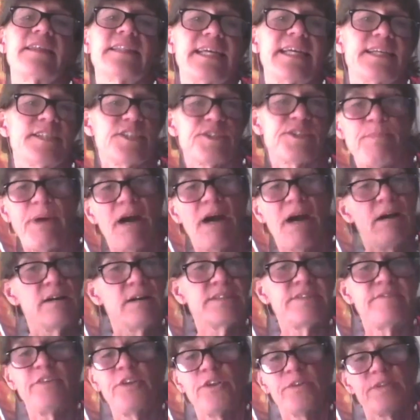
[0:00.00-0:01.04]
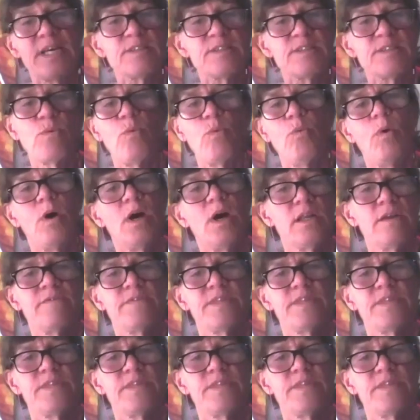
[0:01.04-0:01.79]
that's part of, you know, that's one of